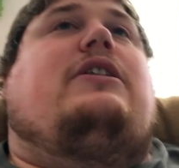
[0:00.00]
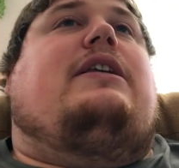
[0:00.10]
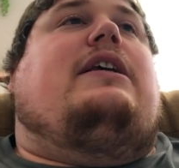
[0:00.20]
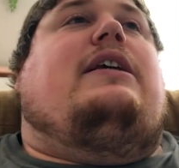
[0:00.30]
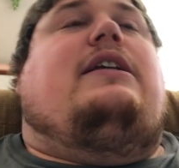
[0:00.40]

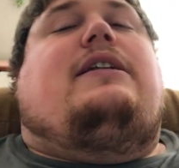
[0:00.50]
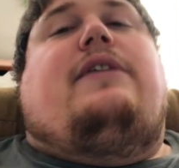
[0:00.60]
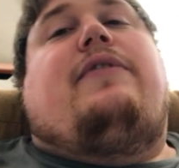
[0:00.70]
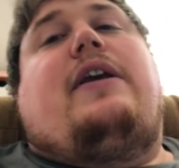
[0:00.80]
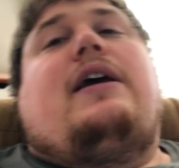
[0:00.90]
the
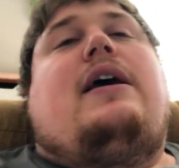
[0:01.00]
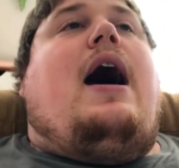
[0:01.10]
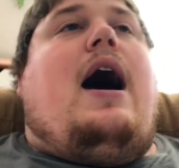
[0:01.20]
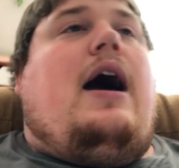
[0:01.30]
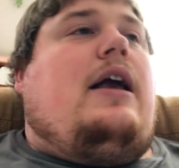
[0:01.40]
TV.
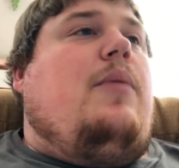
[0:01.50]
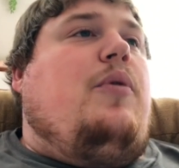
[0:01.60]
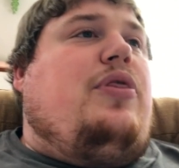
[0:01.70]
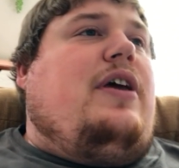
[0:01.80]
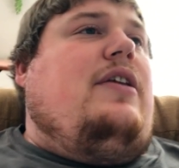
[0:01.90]
Uh, a couple
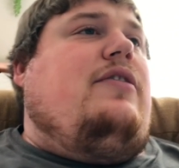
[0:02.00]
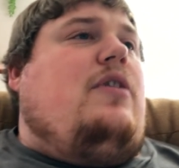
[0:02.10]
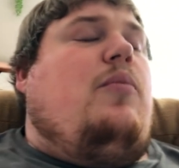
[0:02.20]
things. Number